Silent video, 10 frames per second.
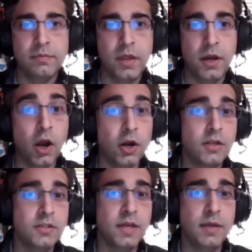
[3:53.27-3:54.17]
An
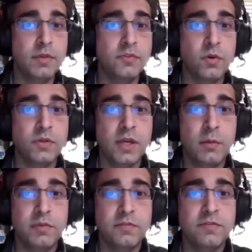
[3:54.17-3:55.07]
archetype is going to
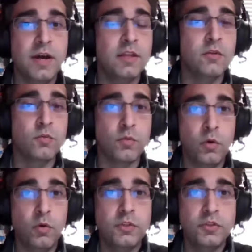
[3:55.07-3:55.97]
help define the
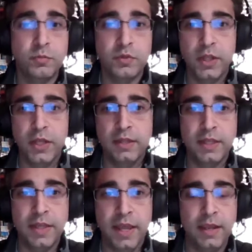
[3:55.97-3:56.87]
role that you play in the
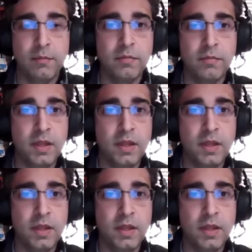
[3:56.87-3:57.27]
game.